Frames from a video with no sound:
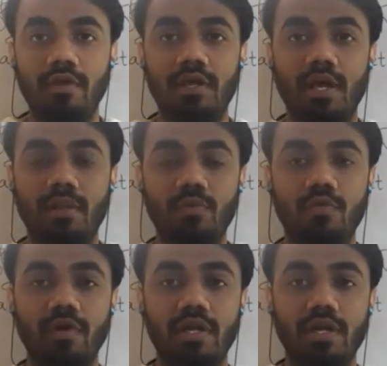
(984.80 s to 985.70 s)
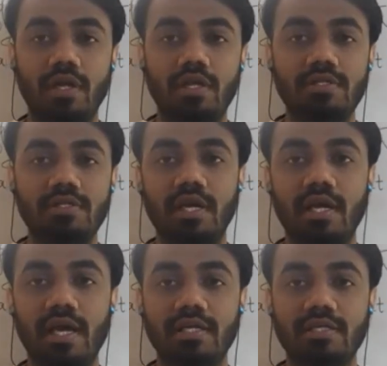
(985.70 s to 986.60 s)
we can move it in
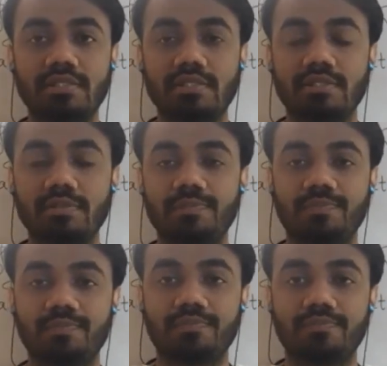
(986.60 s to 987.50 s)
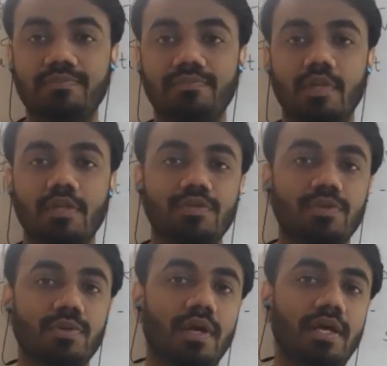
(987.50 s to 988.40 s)
z-axis.
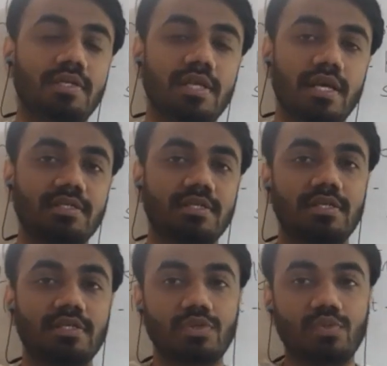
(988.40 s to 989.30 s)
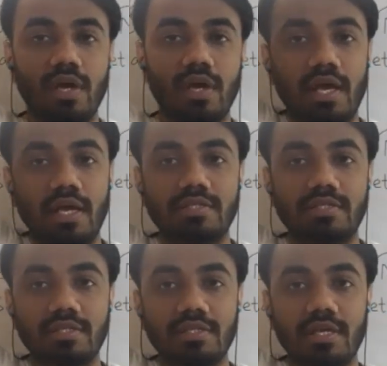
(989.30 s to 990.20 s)
So x-axis,
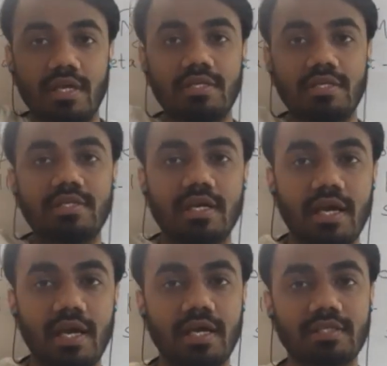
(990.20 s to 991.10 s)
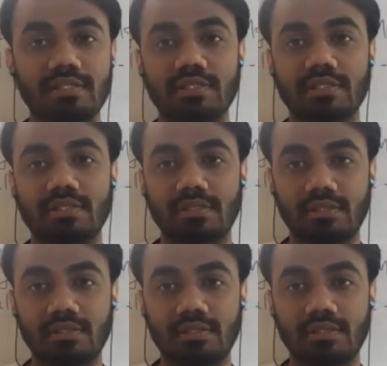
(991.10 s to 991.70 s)
y-axis, and z-axis.